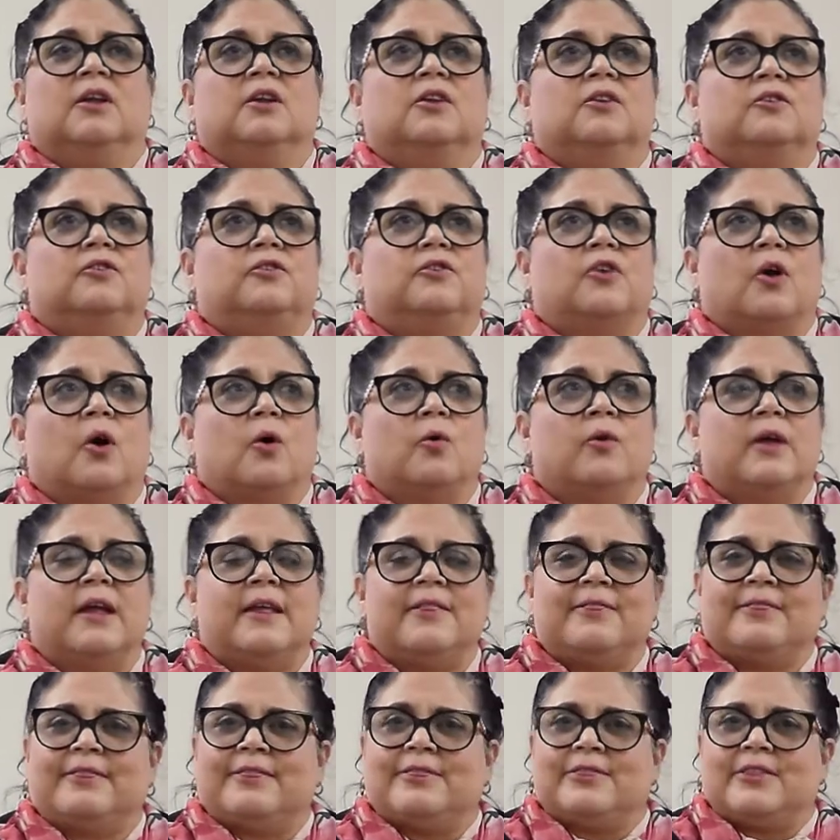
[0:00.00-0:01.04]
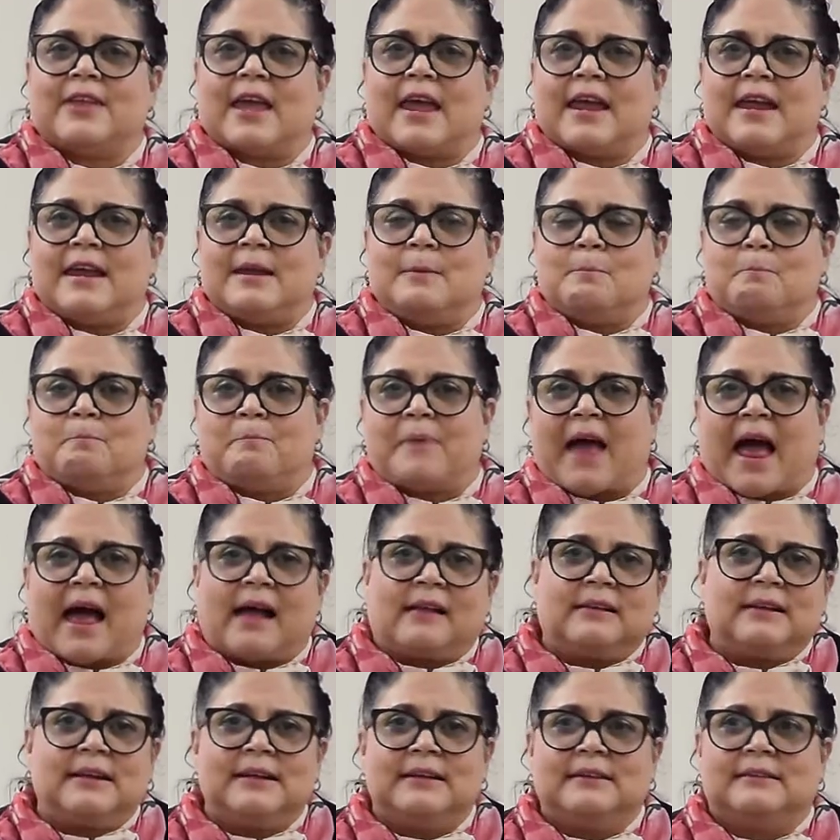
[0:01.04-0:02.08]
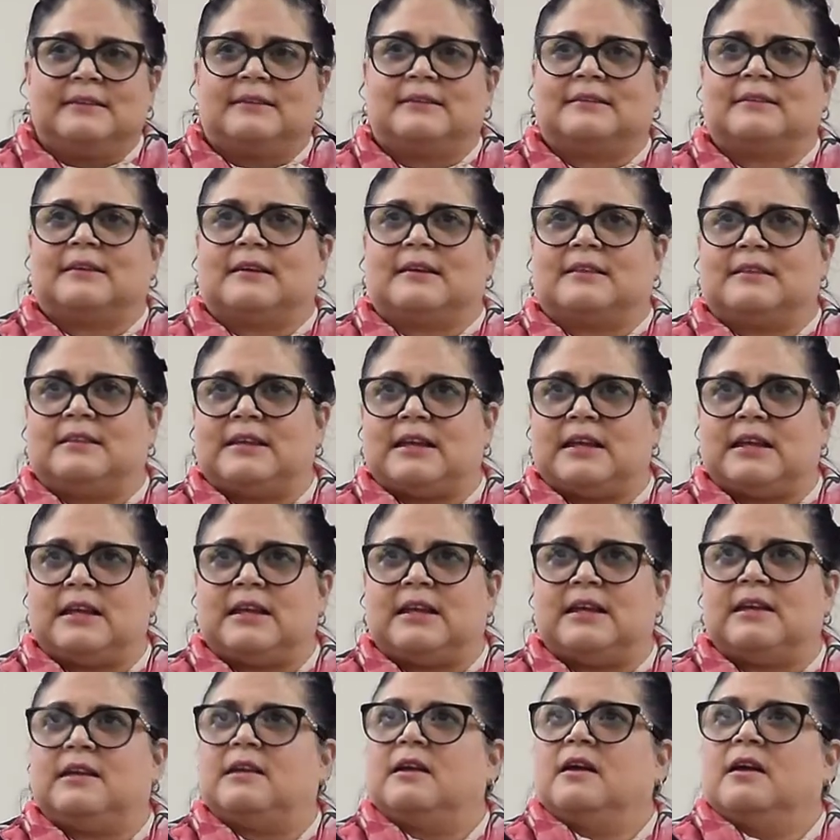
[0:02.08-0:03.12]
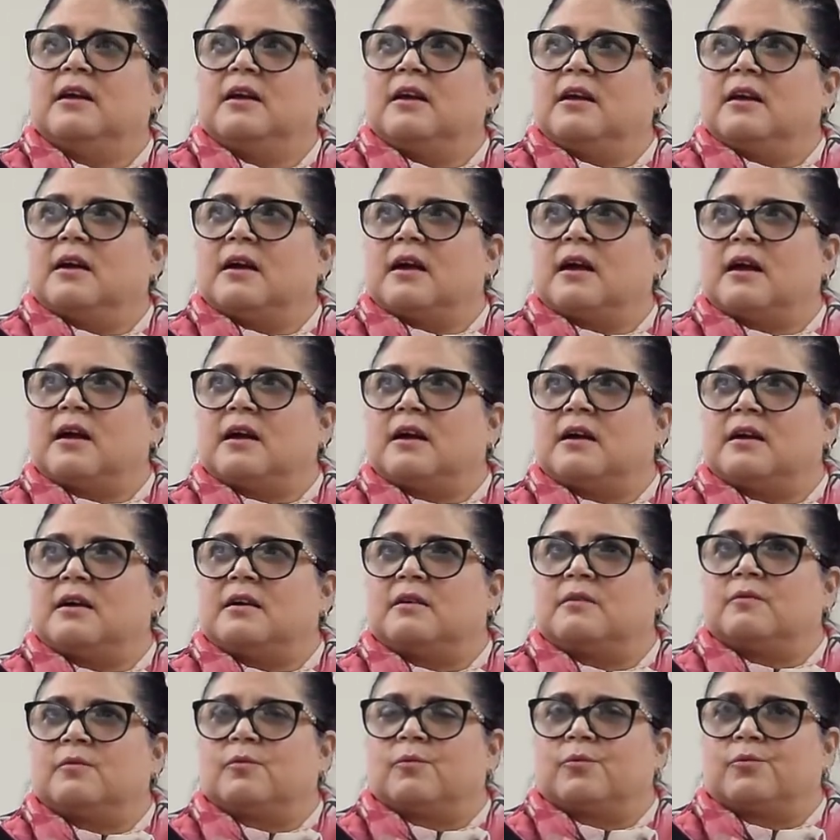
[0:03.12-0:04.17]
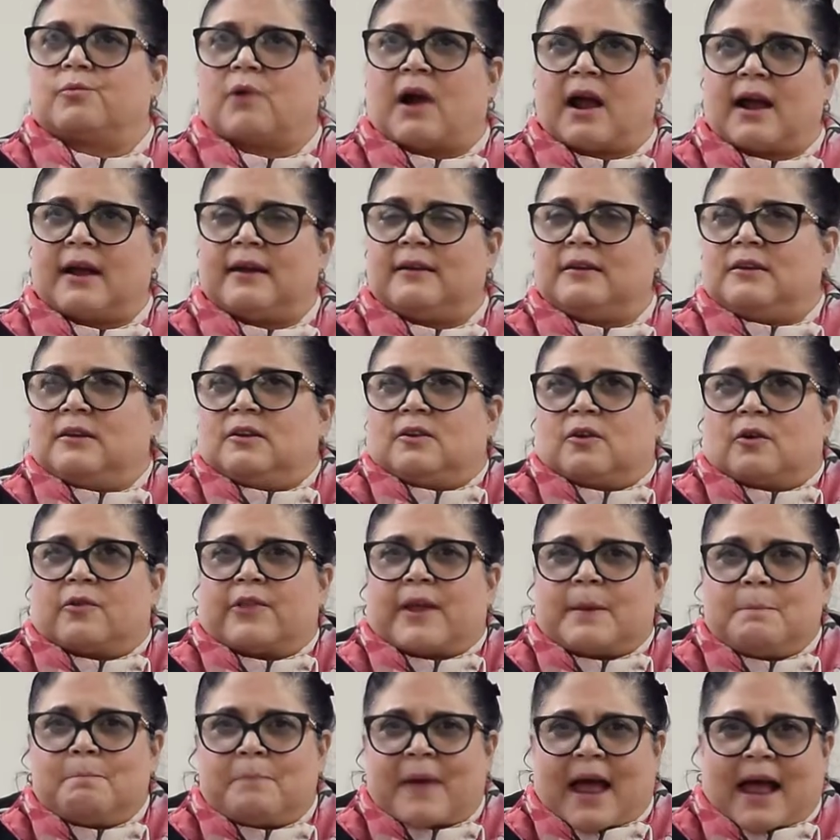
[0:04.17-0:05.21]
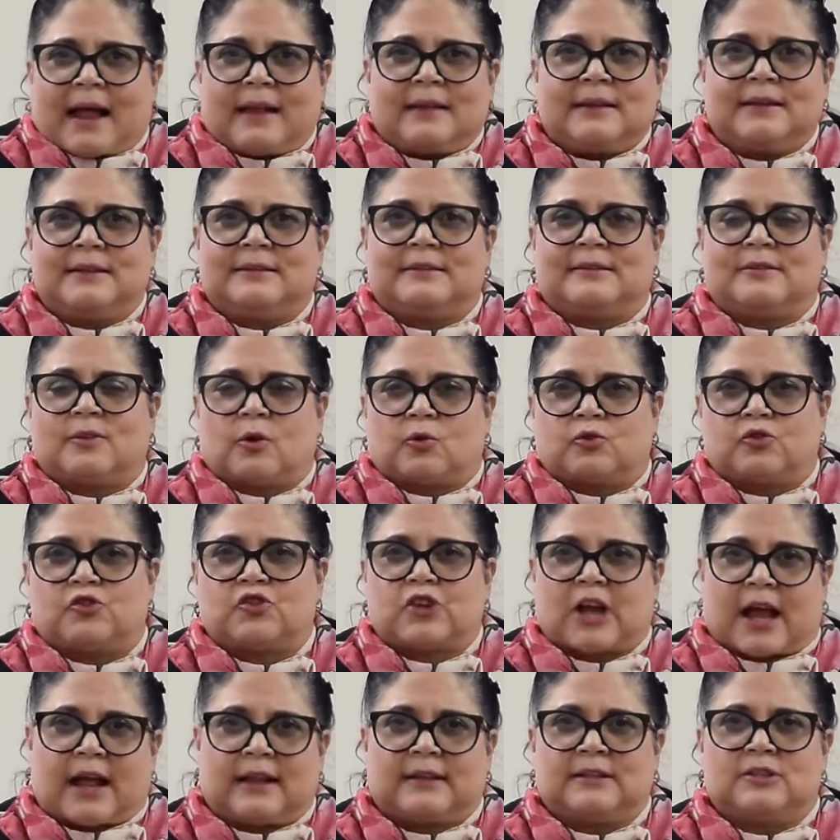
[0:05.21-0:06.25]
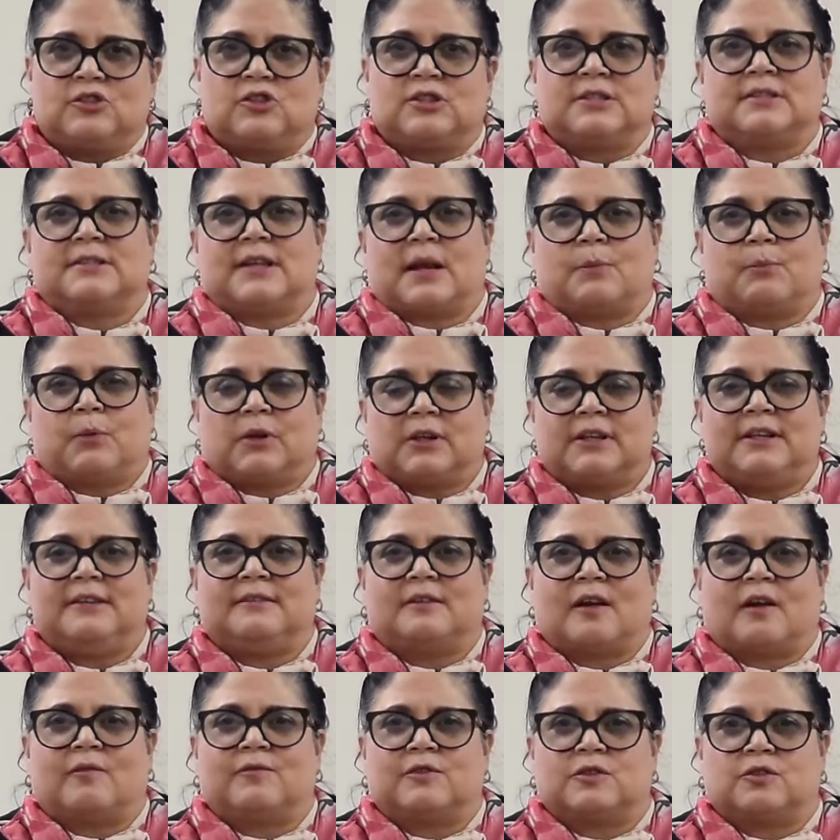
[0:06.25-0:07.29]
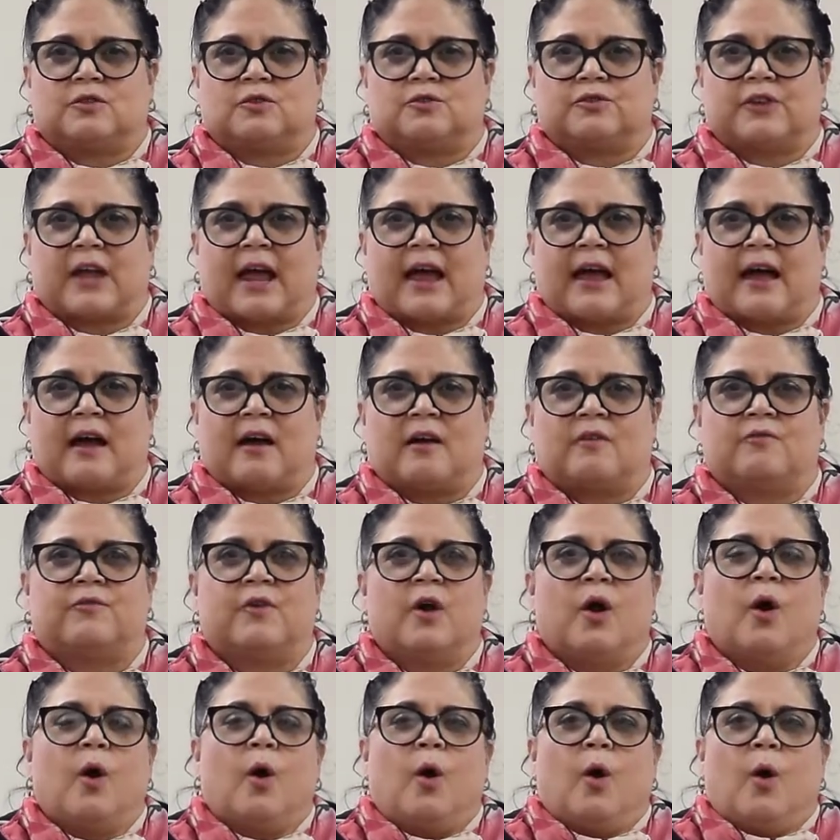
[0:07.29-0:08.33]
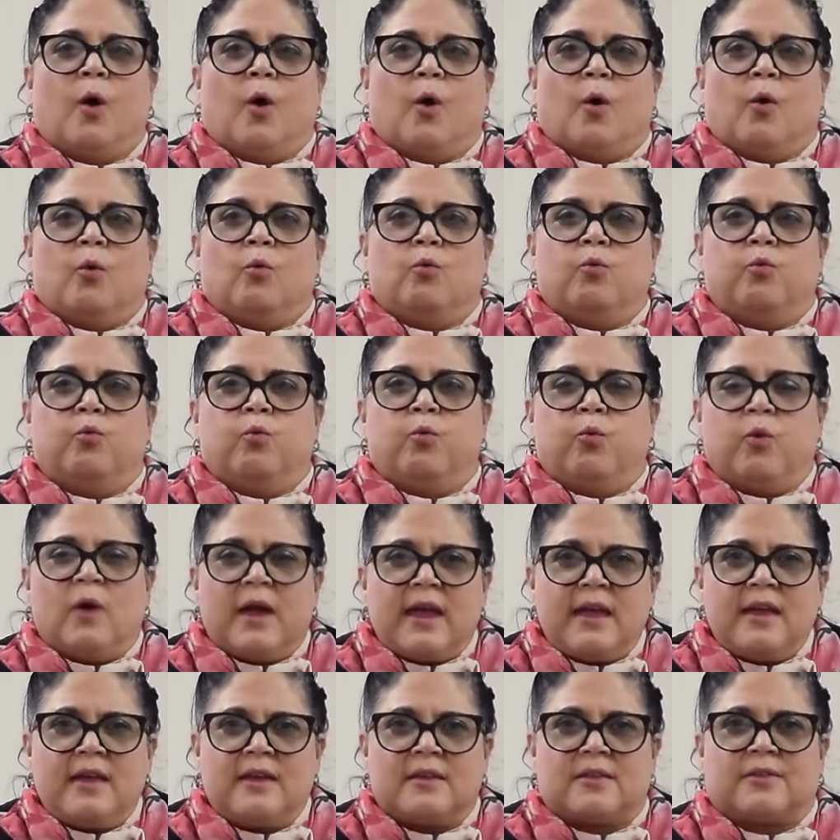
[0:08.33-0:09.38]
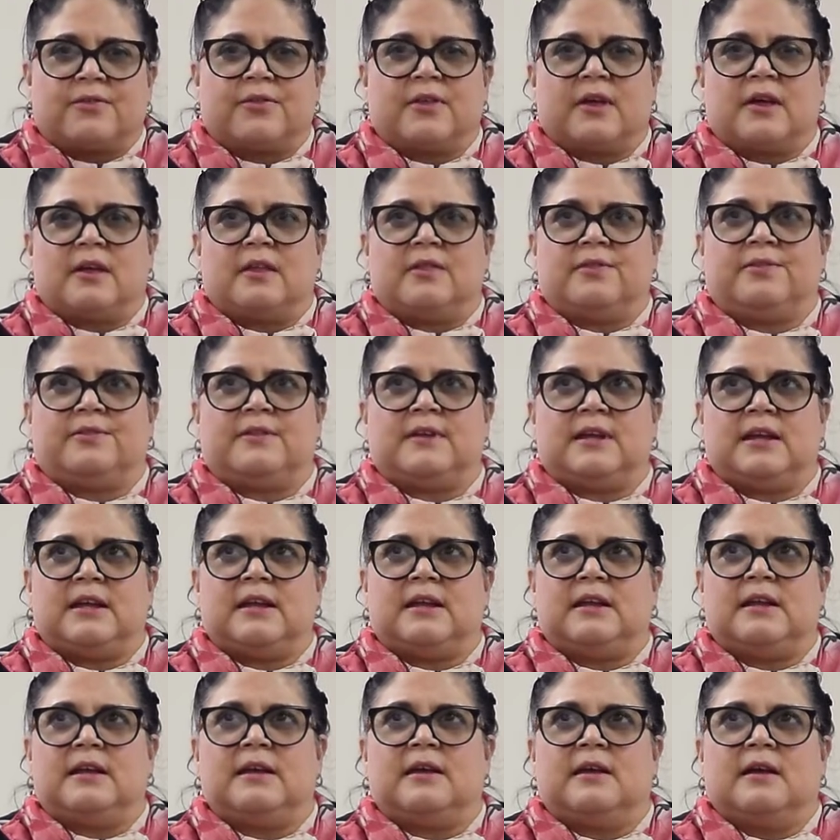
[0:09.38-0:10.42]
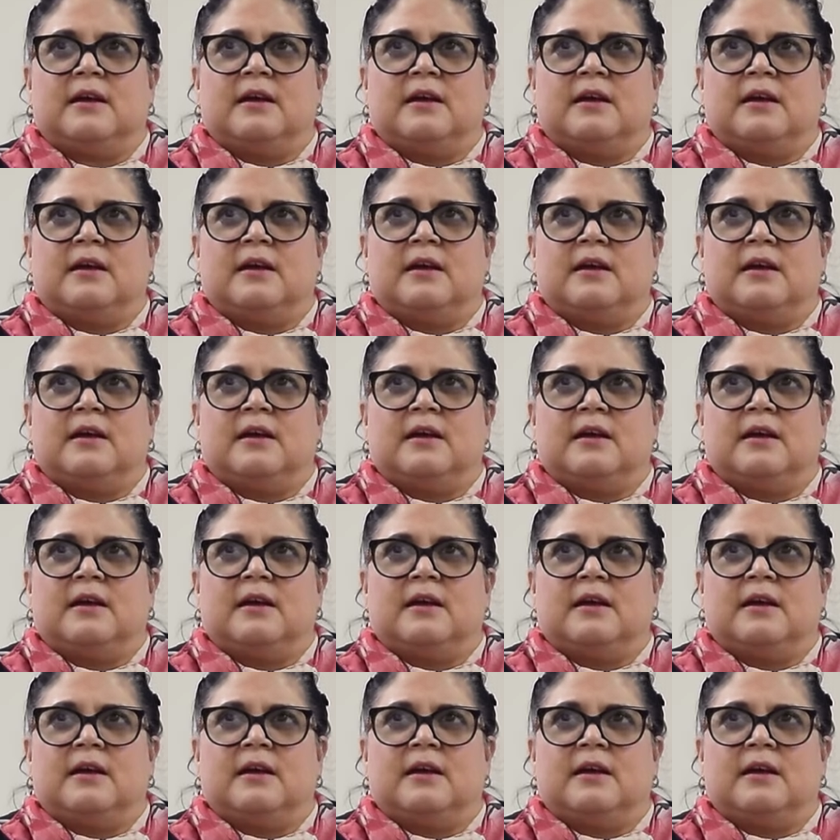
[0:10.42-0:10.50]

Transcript: So they balanced the they balanced those challenges that police officers have with the